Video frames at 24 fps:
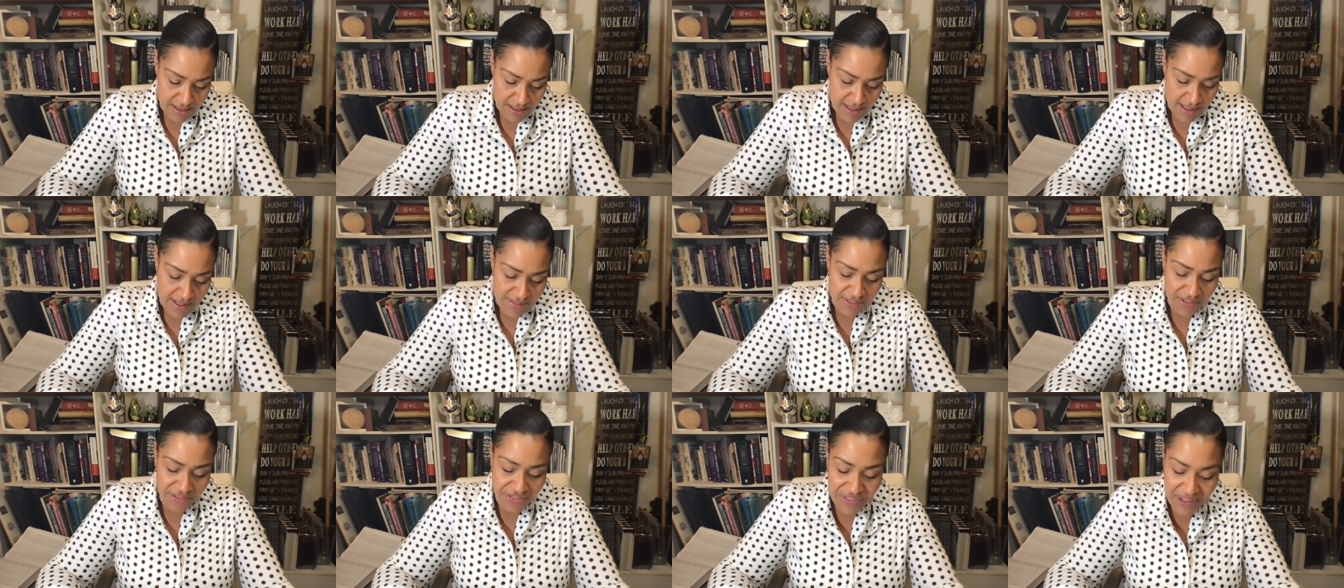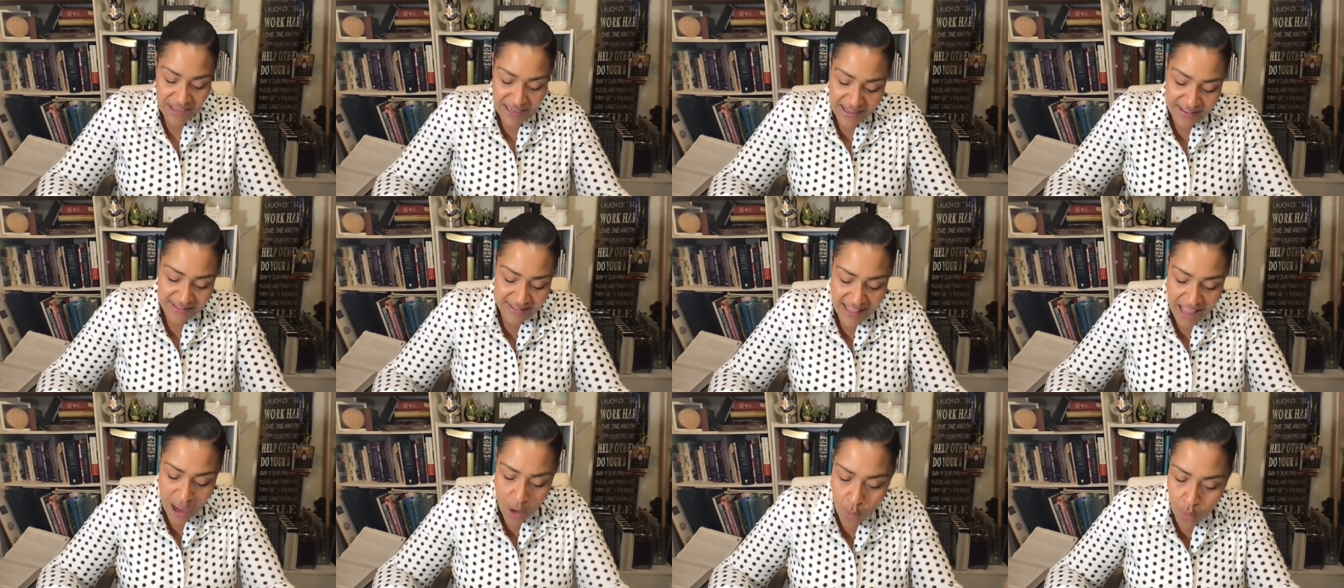The things
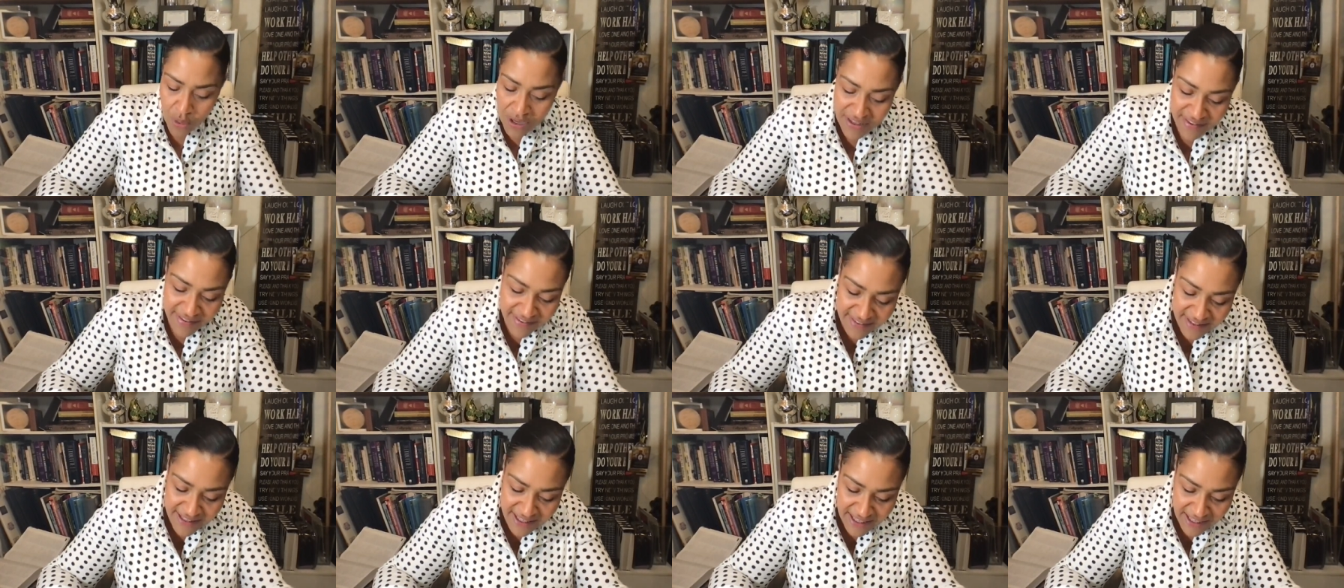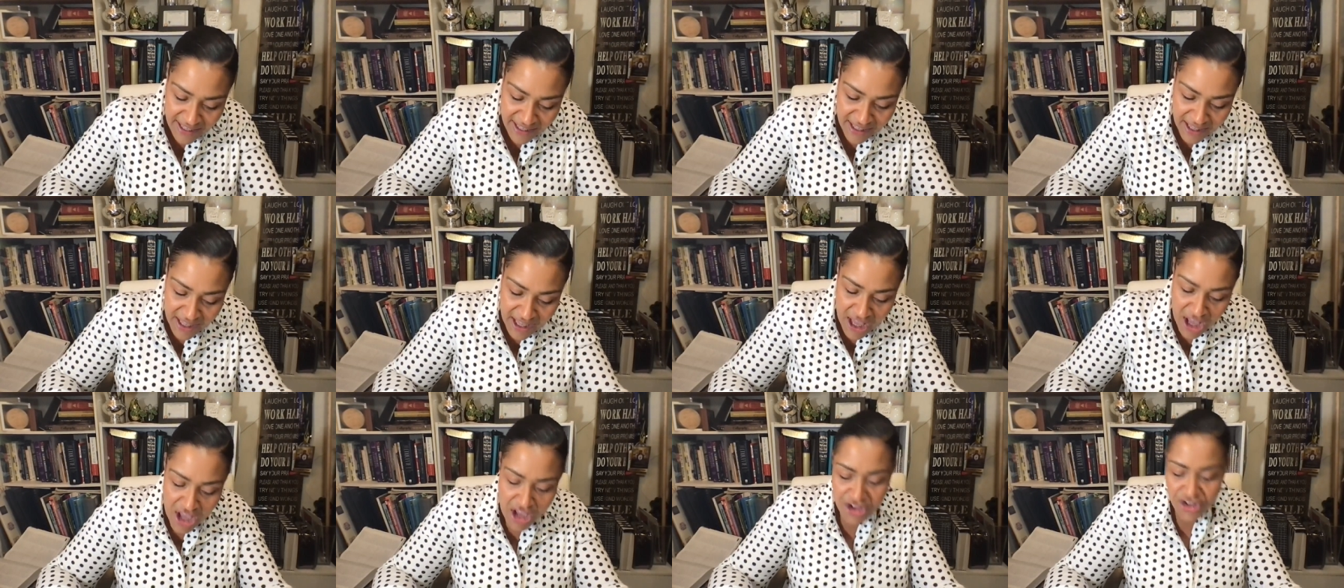that we see
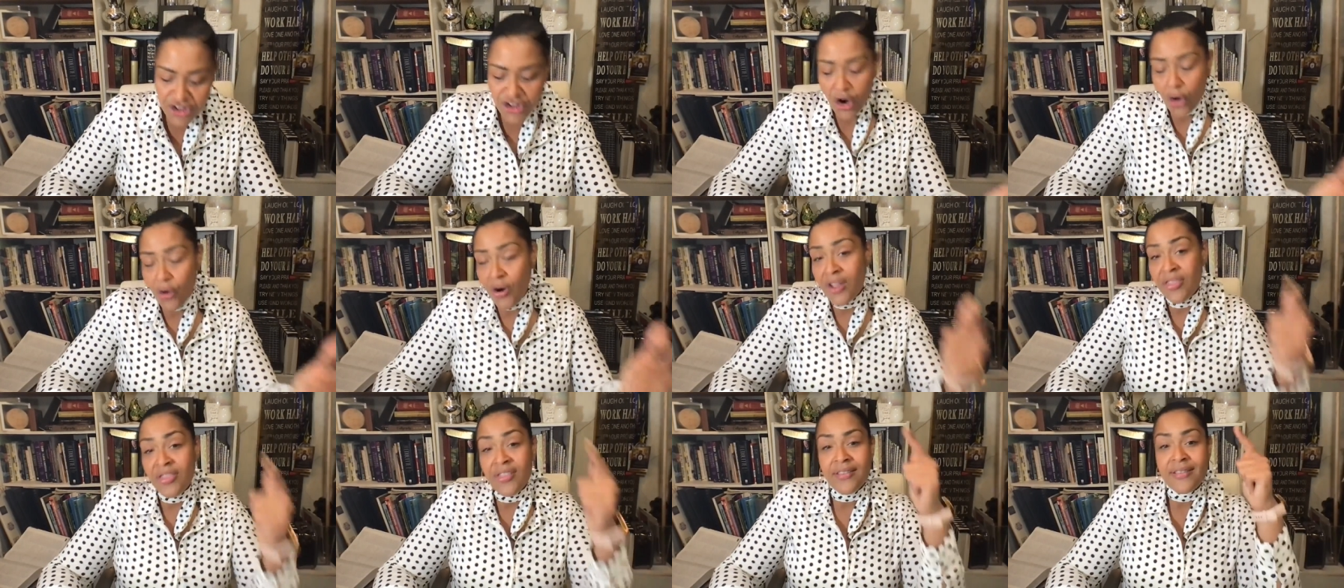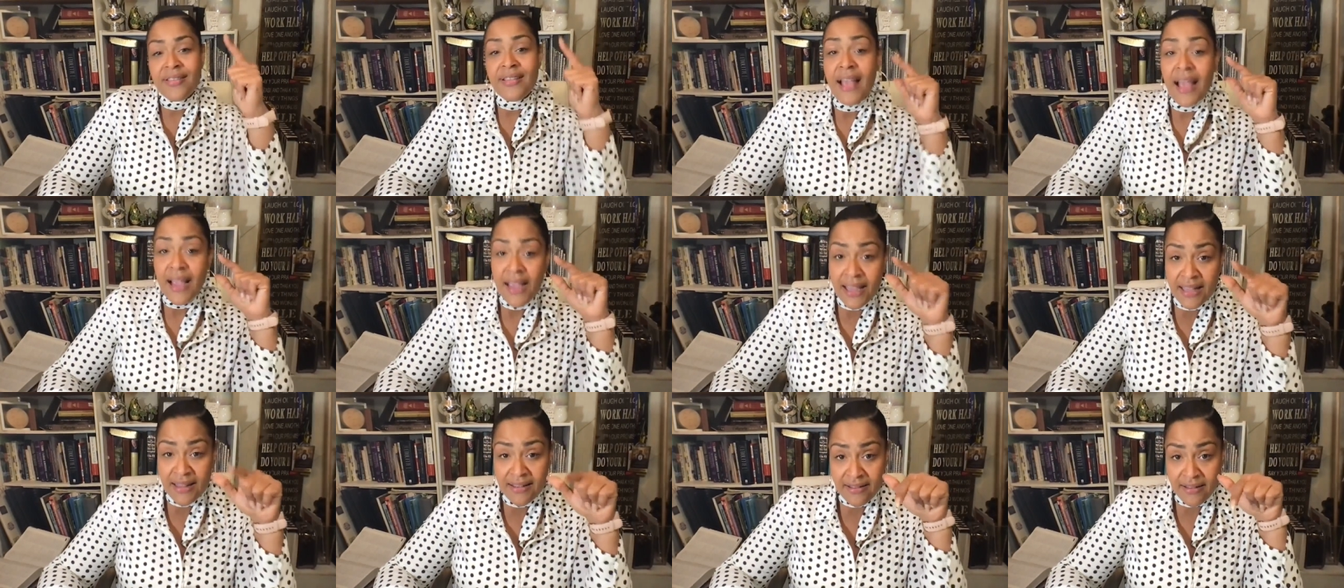during the
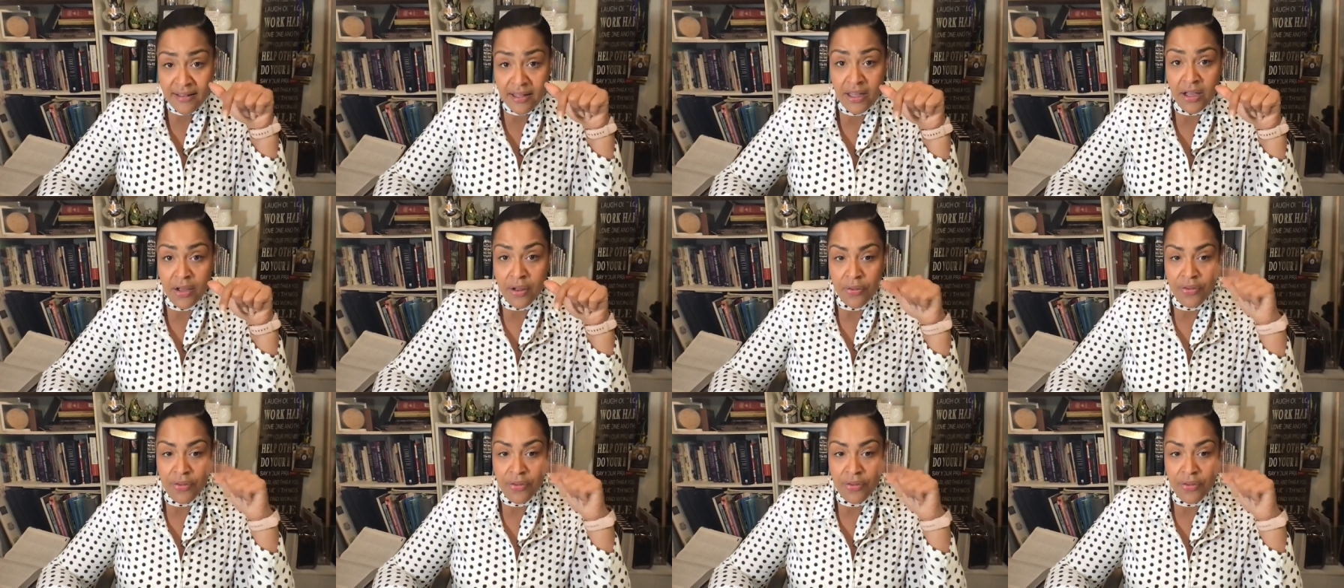second seal,